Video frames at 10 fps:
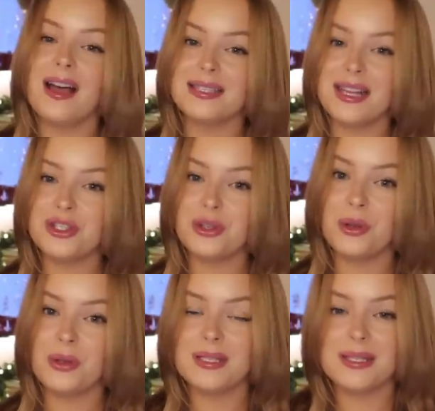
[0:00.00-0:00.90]

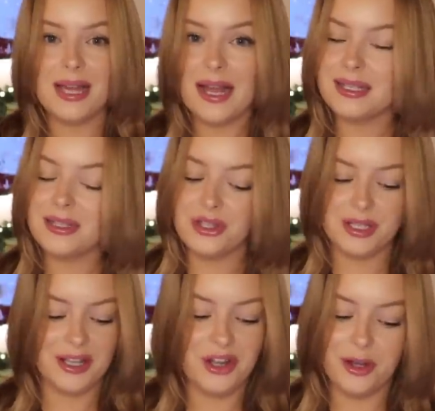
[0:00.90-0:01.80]
Essential Set is
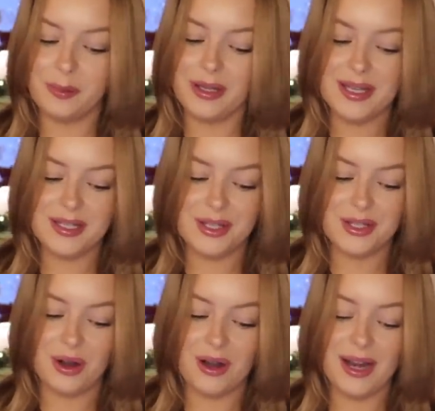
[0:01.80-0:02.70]
just like a good place to
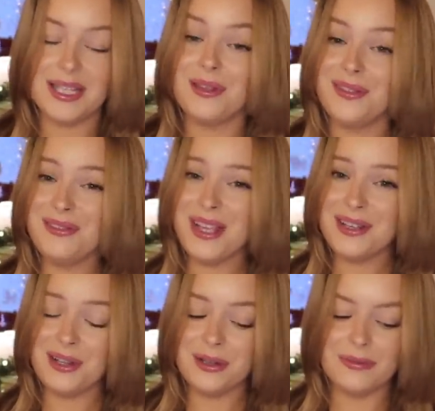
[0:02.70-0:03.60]
start. It's a
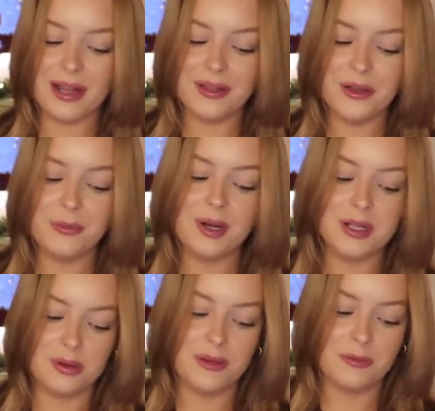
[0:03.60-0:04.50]
$58 value, but
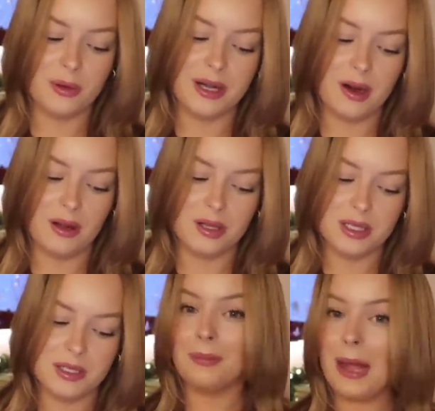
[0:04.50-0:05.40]
it's only
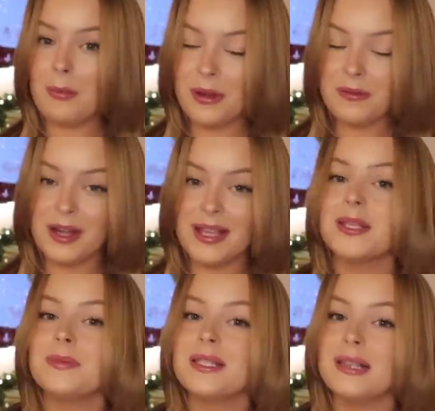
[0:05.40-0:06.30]
$40. My boyfriend
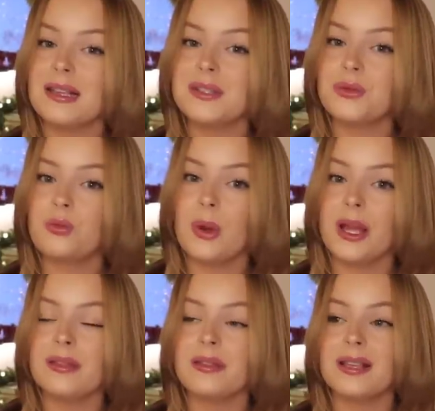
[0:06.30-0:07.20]
is obsessed
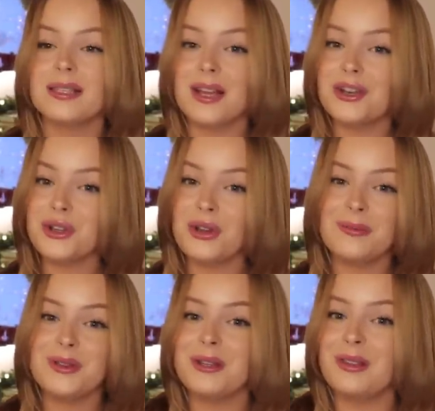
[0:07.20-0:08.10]
with Essential.
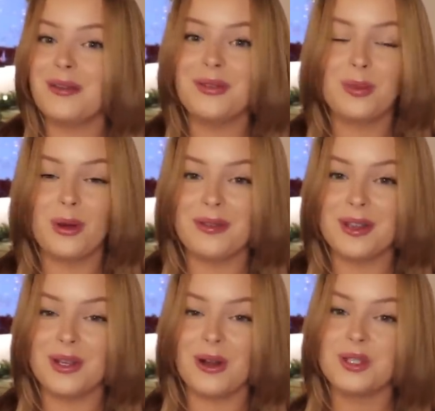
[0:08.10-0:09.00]
I'm sure a lot of your
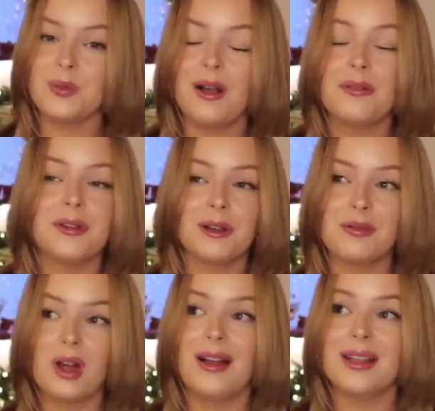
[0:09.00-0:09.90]
boyfriends are as well. Fear
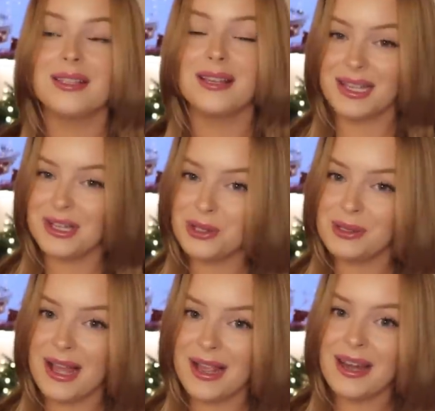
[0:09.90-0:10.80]
of God's Essential
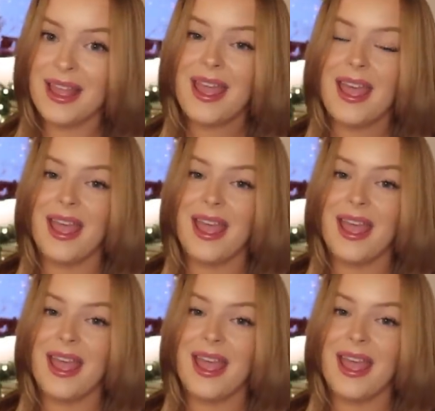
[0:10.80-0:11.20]
line.